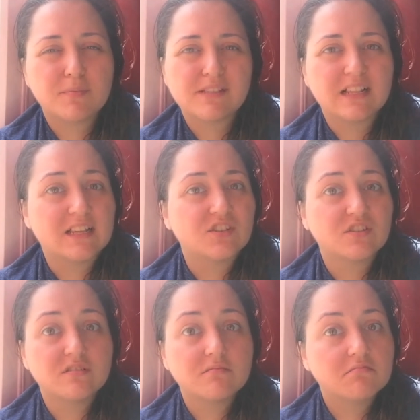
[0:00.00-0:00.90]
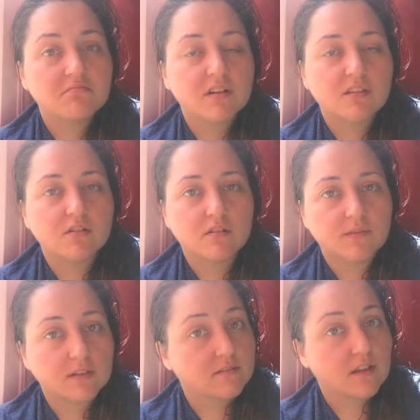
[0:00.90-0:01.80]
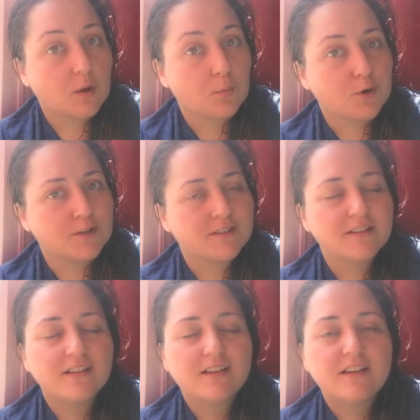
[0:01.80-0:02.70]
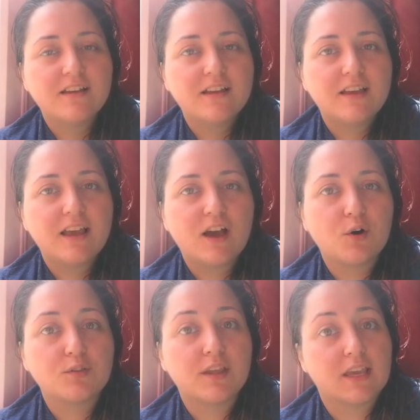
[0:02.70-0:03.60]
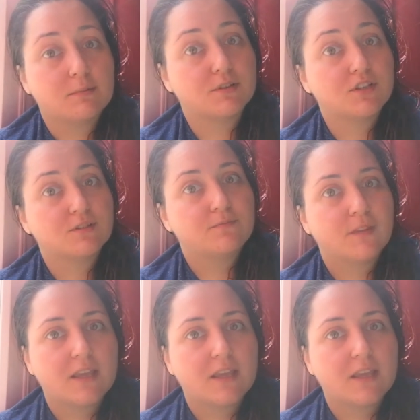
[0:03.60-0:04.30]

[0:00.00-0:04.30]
pixelation, I don't know if that's a word, on the image.